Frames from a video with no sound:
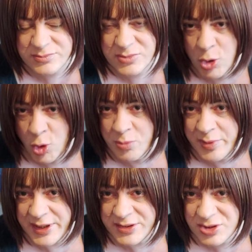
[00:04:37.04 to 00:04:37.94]

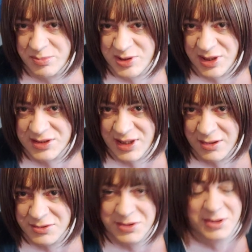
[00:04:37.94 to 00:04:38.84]
Hornby super
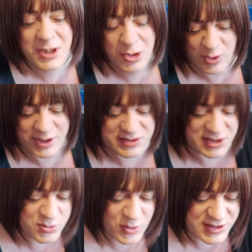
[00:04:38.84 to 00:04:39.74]
detailed, whereas
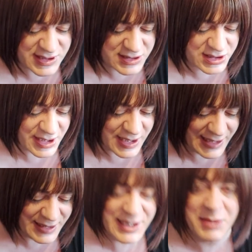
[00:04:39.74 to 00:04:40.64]
this one is actually a
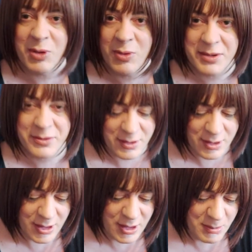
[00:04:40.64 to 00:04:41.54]
Lima one.
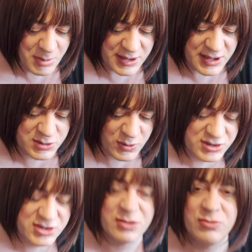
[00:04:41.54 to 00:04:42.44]
But this one
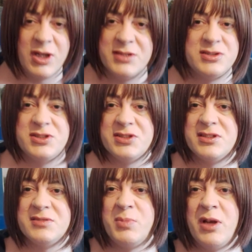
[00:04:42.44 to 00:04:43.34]
still runs just
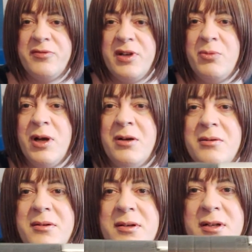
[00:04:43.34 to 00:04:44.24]
as perfectly well.
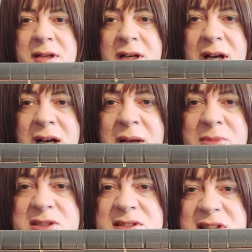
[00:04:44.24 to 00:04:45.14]

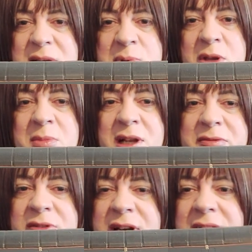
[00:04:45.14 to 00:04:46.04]
This is in the Puma
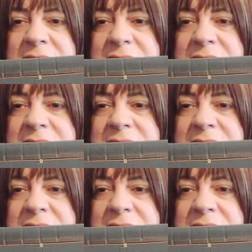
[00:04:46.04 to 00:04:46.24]
livery.